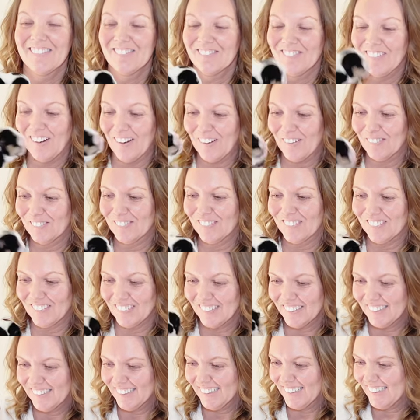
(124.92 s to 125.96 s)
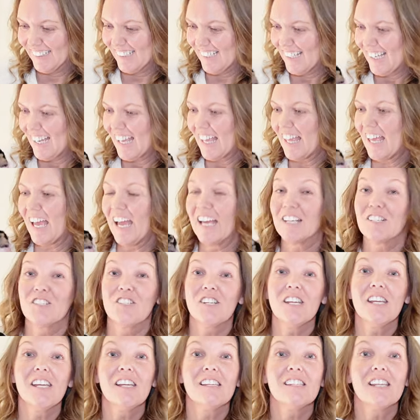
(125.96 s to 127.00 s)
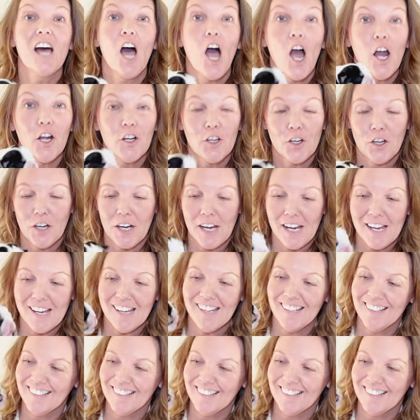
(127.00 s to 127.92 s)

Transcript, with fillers: verbal. She is hungry.